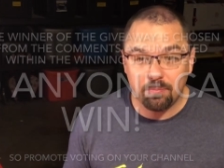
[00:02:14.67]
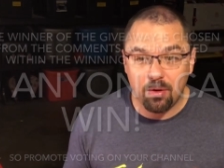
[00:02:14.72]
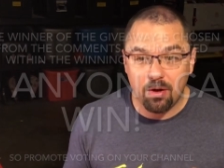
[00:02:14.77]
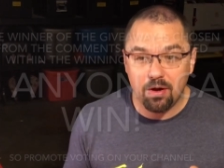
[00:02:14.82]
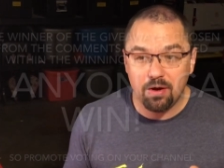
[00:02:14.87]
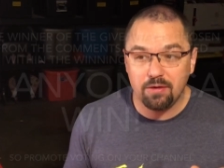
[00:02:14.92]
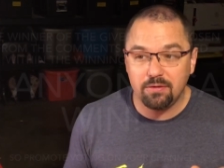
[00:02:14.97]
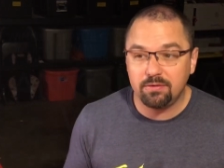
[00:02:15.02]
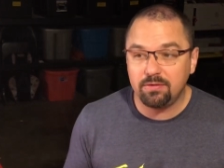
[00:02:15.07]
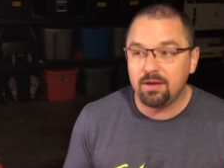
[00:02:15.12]

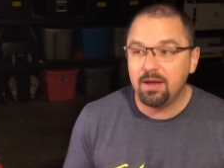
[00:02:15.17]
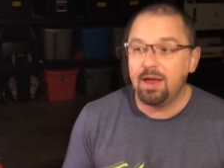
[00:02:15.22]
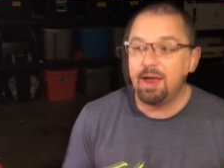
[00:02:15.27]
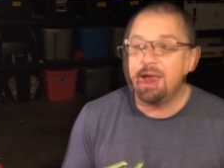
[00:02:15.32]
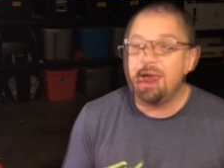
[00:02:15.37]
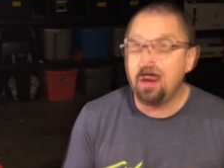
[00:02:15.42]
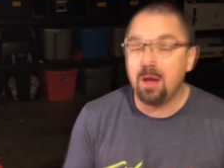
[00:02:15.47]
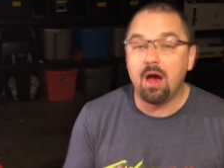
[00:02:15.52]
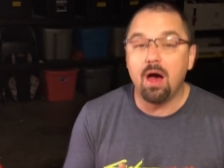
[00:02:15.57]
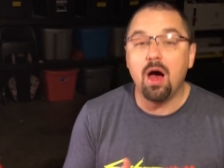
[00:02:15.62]
parts,
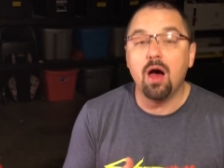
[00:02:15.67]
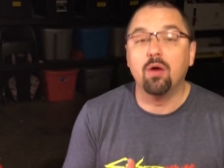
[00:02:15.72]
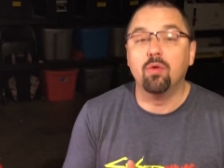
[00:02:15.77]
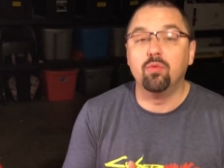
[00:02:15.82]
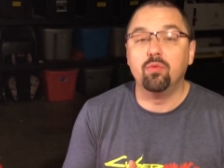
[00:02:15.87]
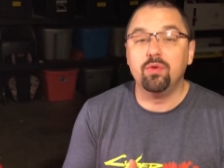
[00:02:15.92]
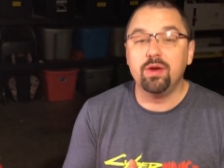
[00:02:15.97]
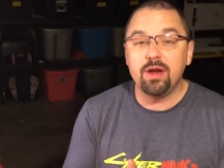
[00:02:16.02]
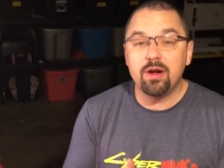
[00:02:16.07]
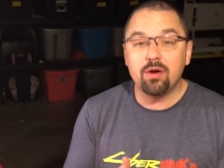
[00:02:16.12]
a
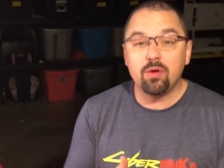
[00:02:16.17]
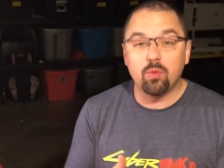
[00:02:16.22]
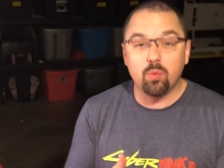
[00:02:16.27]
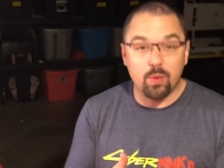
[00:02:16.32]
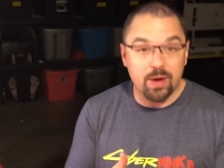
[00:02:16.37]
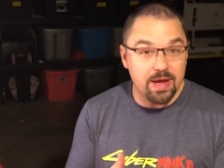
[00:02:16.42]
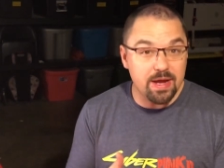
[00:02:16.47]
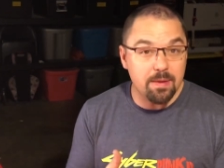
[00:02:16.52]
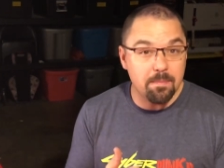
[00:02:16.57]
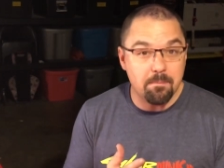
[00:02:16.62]
rear
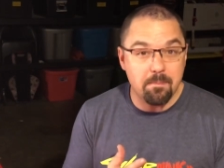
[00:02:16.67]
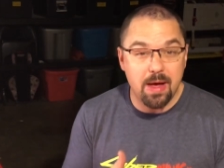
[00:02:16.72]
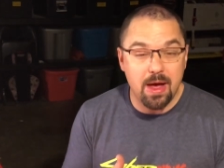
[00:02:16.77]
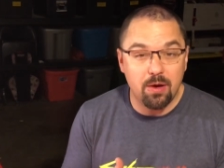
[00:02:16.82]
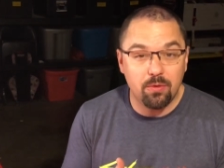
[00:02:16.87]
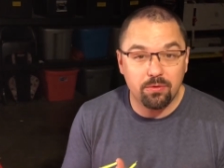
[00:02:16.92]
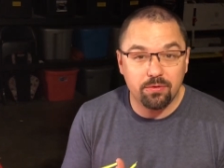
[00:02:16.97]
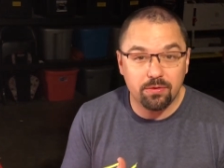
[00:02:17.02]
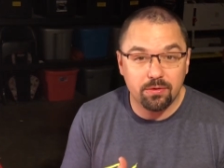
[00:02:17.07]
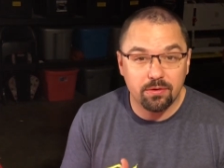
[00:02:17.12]
wing
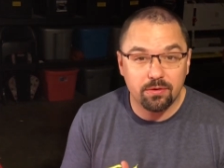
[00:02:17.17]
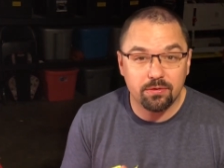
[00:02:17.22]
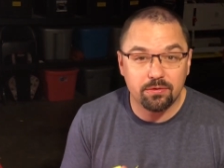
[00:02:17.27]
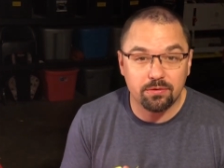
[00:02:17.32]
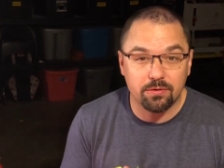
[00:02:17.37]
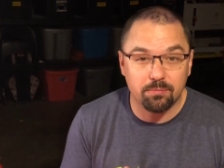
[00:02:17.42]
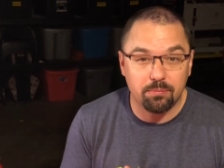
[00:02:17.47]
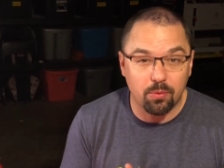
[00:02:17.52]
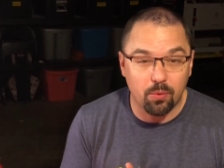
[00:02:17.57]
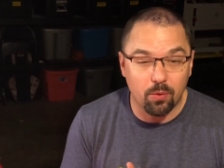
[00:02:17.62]
mount
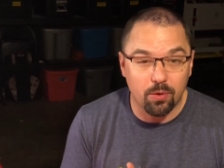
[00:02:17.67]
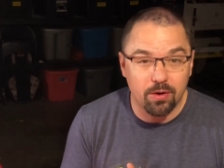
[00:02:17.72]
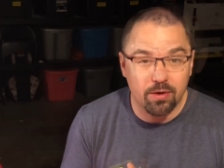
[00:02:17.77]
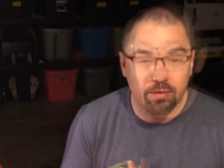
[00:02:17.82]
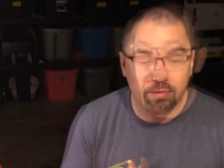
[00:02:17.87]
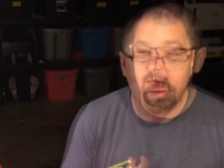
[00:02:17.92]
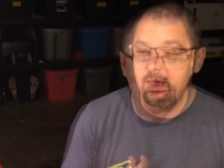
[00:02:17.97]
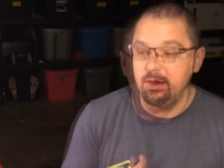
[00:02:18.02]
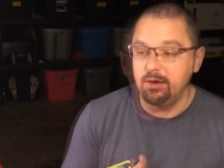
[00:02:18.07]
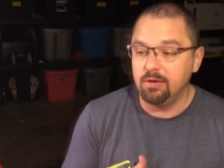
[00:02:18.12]
support
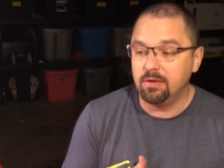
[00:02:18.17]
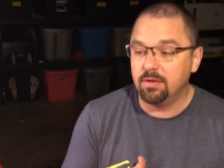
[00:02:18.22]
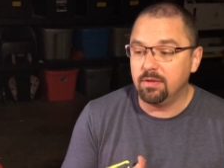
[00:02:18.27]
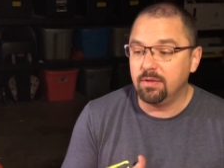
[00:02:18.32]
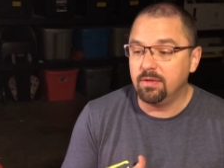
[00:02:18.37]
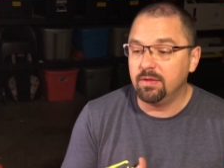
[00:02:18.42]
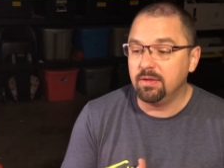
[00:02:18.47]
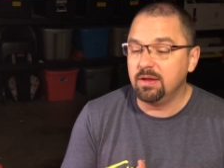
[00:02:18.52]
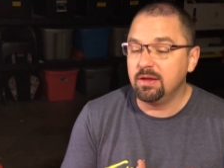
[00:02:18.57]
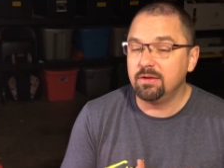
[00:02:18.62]
and
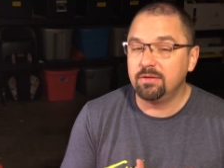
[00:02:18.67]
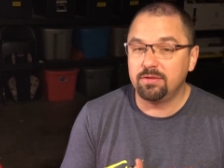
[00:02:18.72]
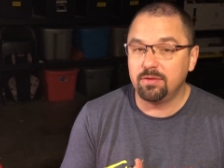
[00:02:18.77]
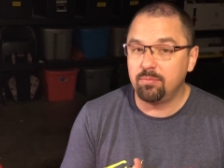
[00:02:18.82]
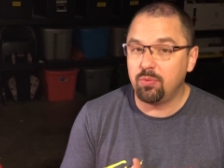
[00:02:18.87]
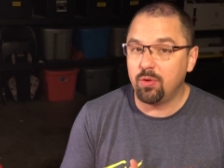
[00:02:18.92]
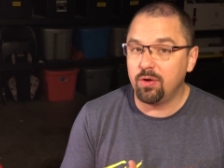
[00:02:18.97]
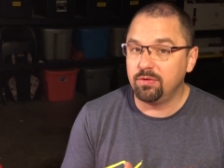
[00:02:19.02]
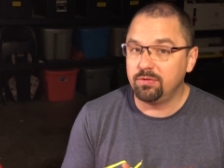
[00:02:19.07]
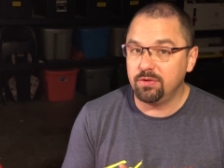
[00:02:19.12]
these
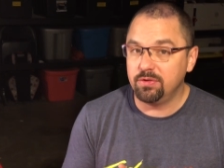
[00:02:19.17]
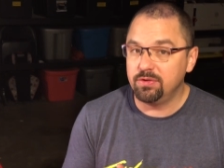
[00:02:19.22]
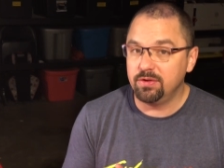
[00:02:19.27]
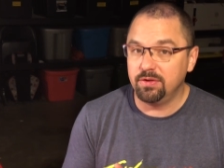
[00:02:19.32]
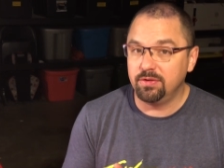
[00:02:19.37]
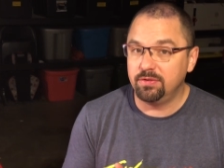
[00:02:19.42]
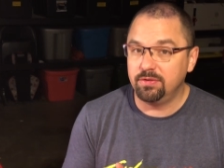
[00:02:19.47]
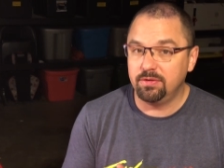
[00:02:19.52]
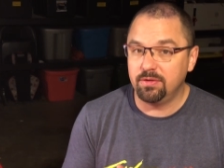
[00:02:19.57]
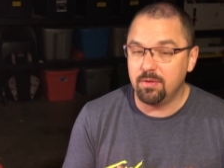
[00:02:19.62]
supports are
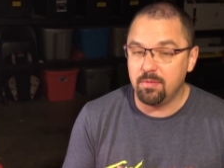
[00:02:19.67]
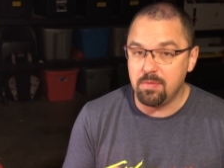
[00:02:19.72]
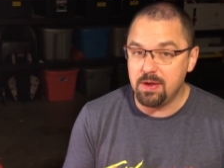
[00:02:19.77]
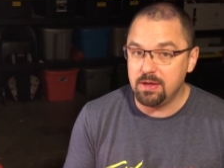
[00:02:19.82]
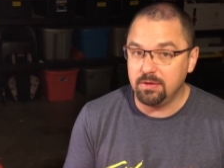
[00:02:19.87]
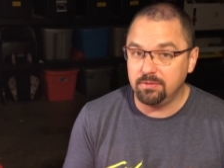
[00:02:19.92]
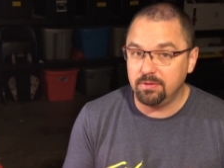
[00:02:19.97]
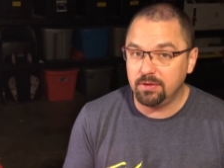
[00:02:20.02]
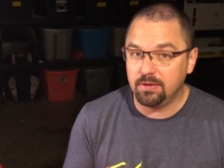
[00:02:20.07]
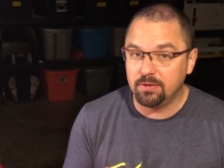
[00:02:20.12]
just
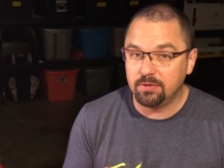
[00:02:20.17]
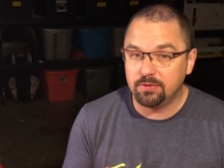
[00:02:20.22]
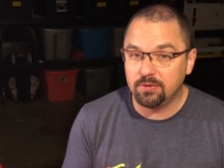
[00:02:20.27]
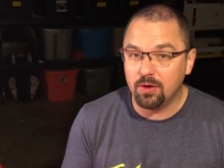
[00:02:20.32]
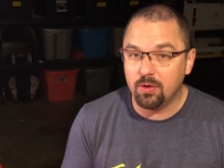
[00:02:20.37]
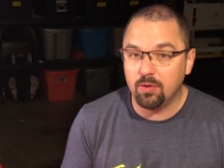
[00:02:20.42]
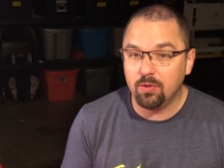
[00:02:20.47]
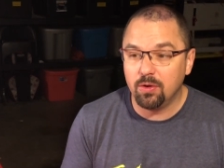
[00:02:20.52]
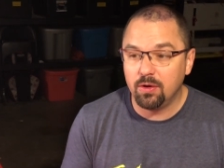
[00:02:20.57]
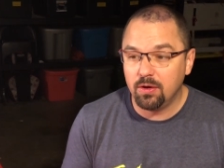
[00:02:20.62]
amazing.
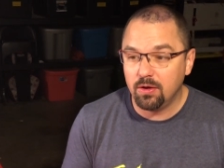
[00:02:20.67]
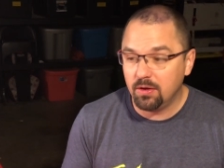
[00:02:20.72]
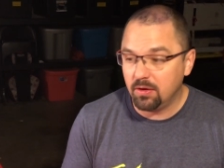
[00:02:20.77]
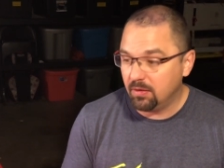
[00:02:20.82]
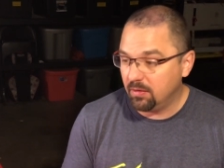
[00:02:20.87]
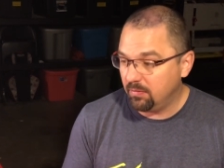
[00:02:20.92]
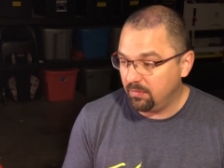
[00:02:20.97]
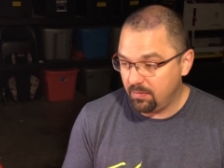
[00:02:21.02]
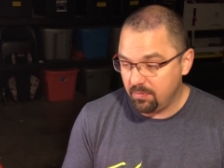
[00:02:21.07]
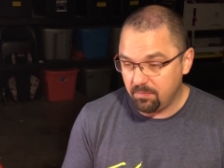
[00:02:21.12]
So
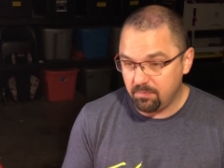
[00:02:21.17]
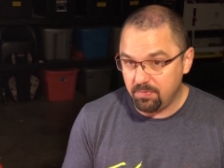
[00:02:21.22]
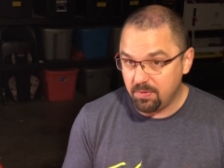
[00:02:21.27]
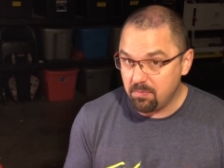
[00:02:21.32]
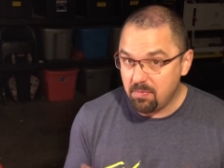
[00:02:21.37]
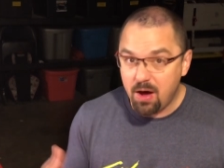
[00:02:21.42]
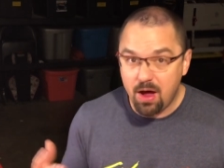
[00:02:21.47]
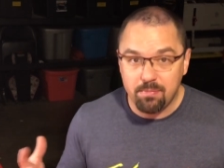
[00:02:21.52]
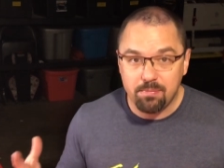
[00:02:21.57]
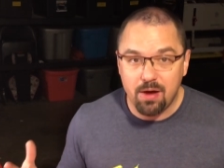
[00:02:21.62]
the, the
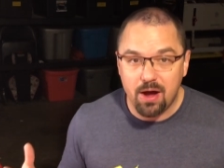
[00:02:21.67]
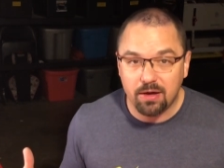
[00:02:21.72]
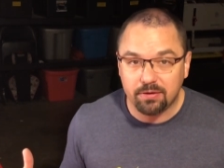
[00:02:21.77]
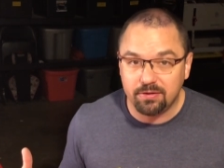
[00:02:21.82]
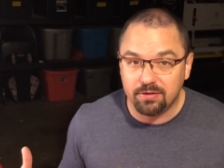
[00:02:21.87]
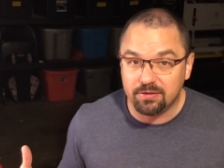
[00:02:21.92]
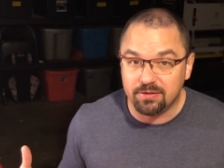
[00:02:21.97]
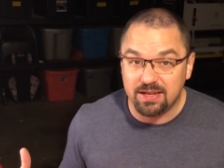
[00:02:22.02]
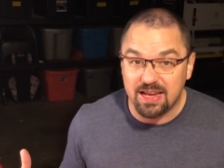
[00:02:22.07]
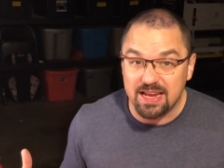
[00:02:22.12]
mod box
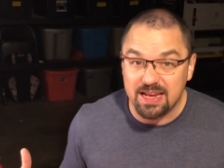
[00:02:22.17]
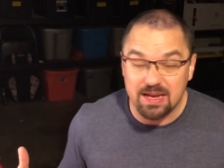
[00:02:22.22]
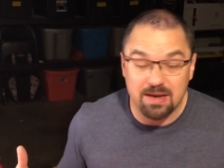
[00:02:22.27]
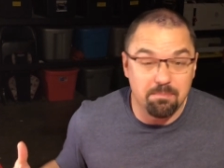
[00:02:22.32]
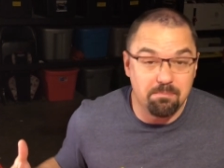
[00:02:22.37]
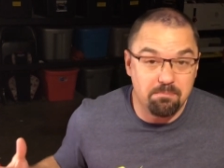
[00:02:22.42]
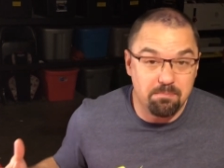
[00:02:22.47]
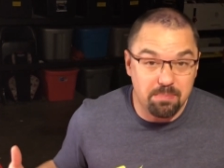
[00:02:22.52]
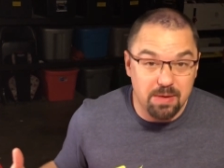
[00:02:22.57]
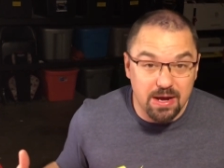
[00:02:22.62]
is getting
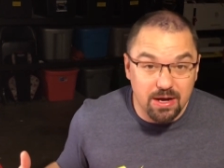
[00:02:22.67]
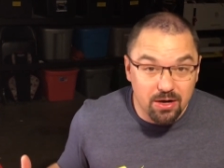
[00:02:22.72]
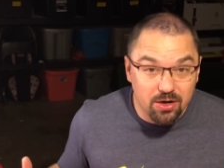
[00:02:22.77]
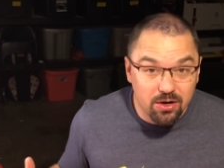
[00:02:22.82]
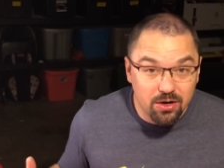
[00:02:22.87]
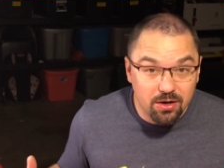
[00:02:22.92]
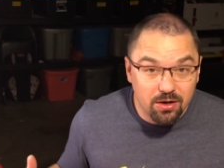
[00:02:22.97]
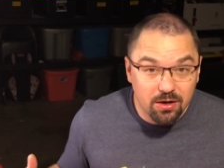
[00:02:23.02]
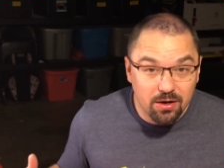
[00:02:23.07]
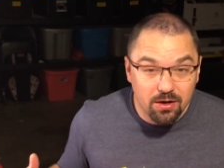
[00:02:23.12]

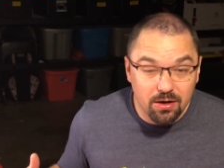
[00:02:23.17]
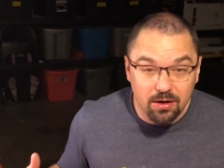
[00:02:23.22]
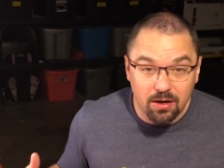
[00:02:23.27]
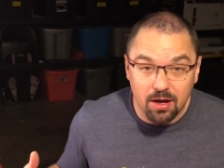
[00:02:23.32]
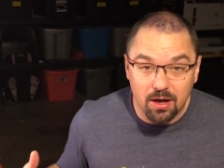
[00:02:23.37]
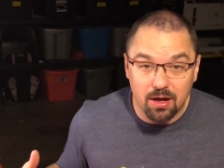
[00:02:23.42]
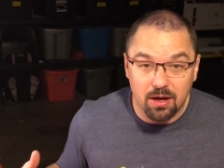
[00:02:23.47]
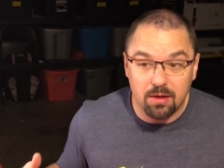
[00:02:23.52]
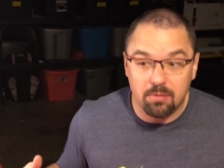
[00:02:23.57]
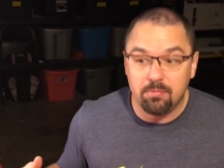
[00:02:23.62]
bigger,
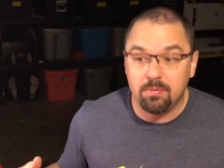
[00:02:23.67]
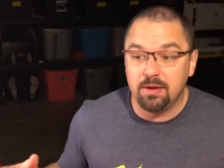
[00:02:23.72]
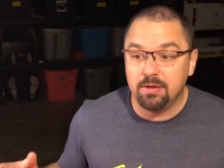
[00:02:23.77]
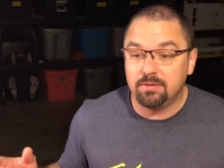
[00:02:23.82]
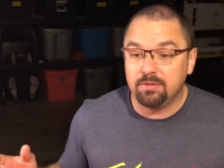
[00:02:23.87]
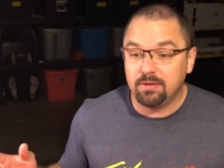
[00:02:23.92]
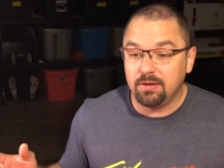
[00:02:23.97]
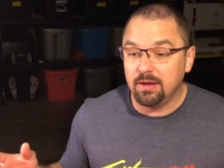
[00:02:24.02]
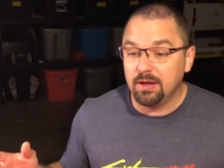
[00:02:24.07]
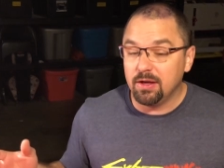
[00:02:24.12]
um,
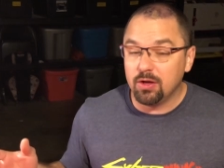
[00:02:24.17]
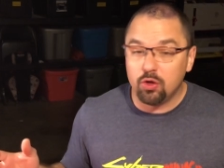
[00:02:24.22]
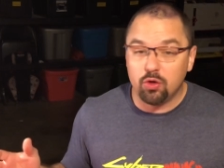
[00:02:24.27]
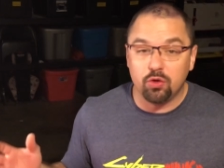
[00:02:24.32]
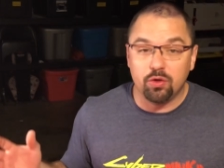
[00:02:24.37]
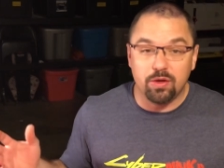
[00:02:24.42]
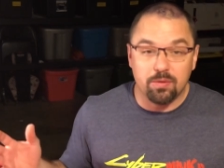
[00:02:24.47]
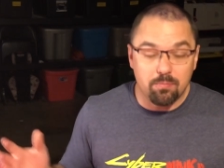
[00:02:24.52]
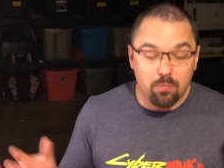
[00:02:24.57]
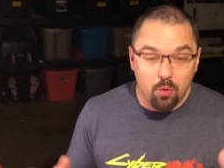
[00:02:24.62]
it's
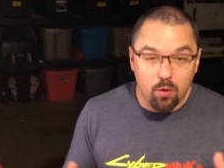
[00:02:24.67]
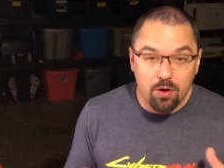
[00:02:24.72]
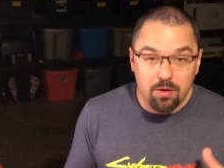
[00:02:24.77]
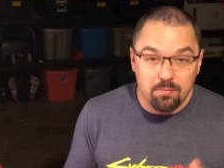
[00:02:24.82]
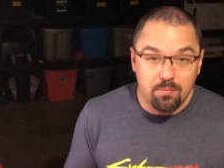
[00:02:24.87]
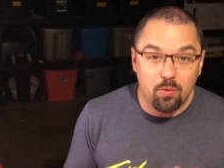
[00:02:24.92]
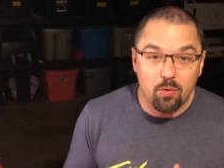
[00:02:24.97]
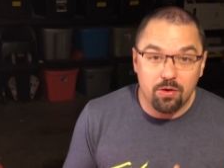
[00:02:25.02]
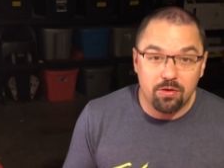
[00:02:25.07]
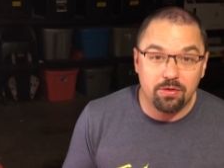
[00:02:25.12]
including more and
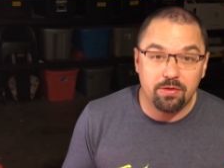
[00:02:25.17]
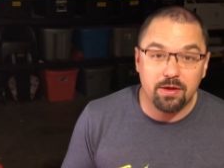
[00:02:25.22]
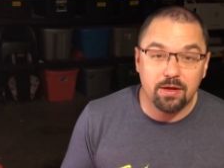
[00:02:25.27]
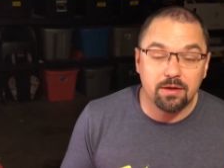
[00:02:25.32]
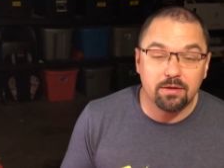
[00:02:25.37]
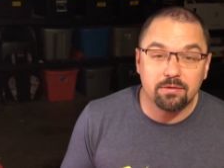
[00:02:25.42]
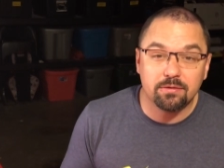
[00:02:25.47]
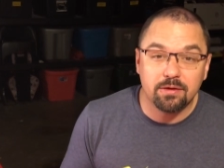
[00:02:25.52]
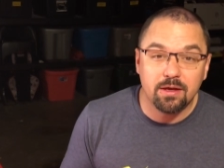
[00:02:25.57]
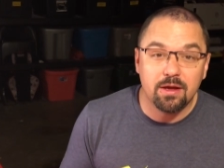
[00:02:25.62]
more
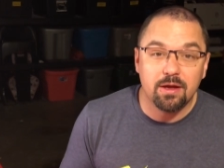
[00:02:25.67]
things.